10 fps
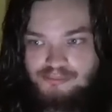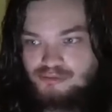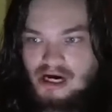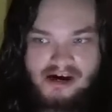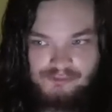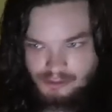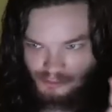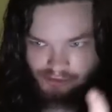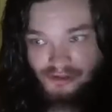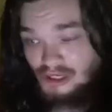
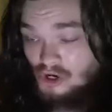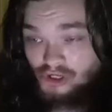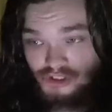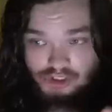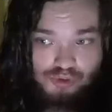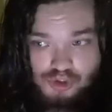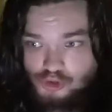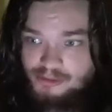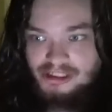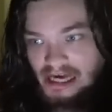profitable thing on
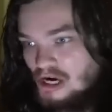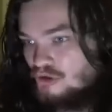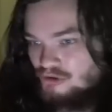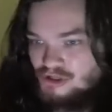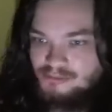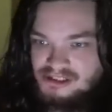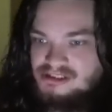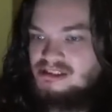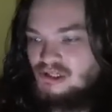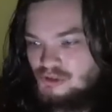YouTube and the algorithm is
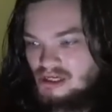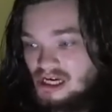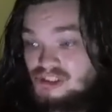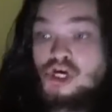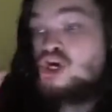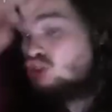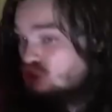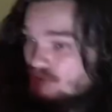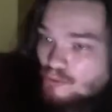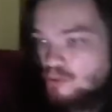to tell you guys
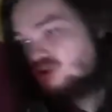civil war